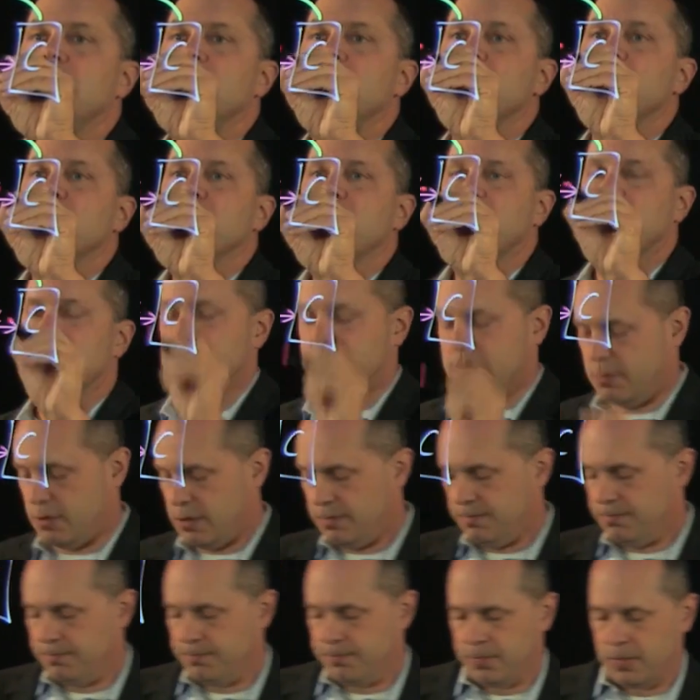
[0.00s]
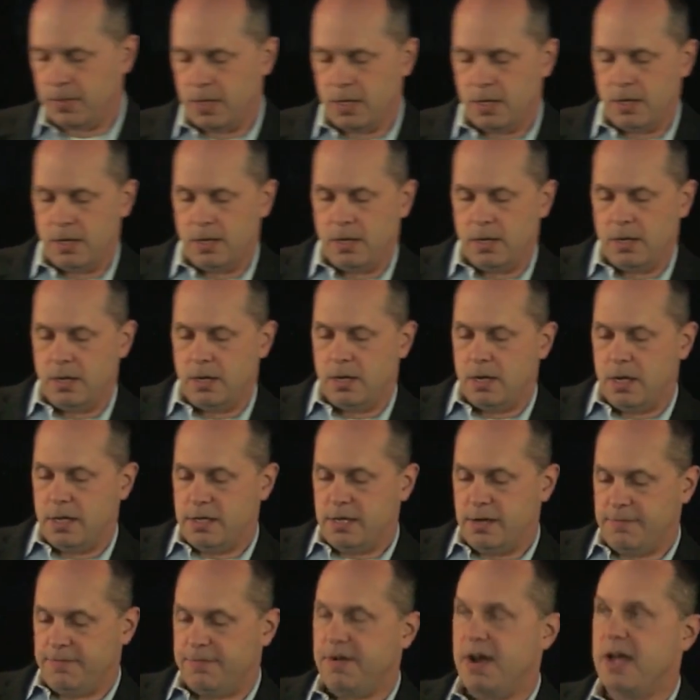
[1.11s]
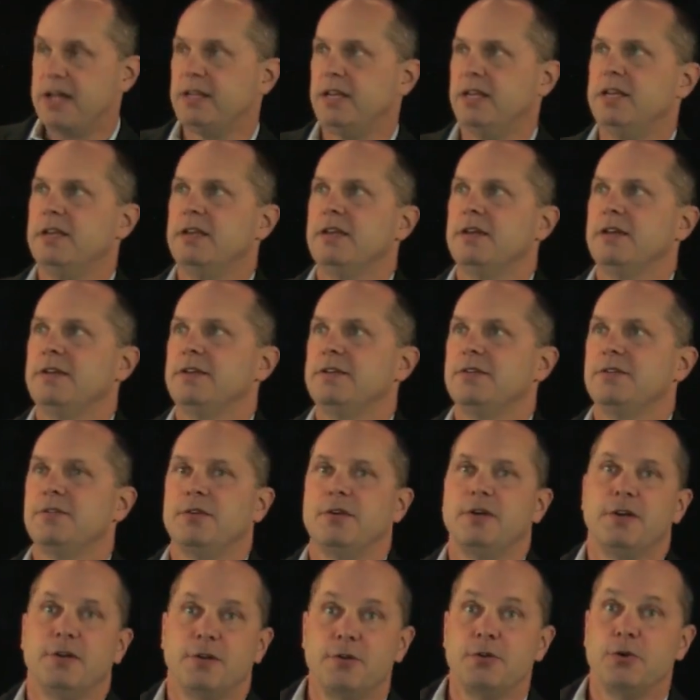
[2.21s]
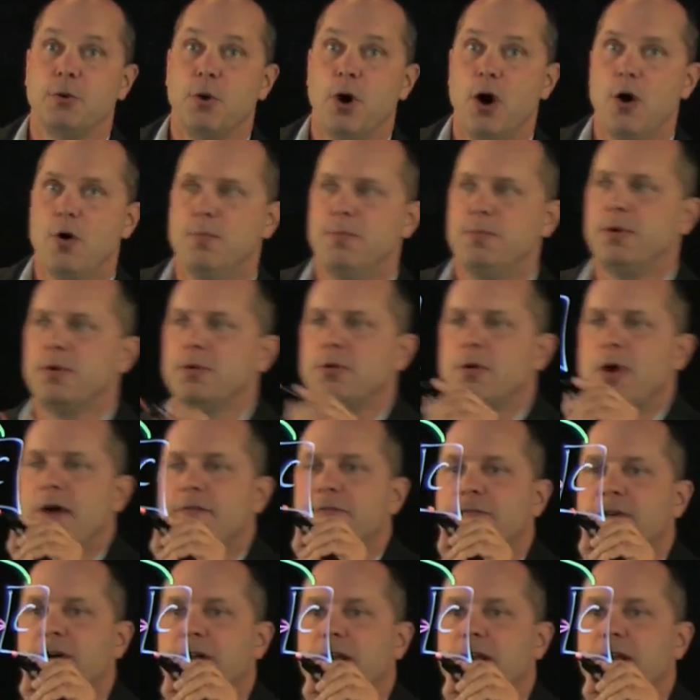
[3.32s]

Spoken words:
to the customer. And then finally, you hope you have a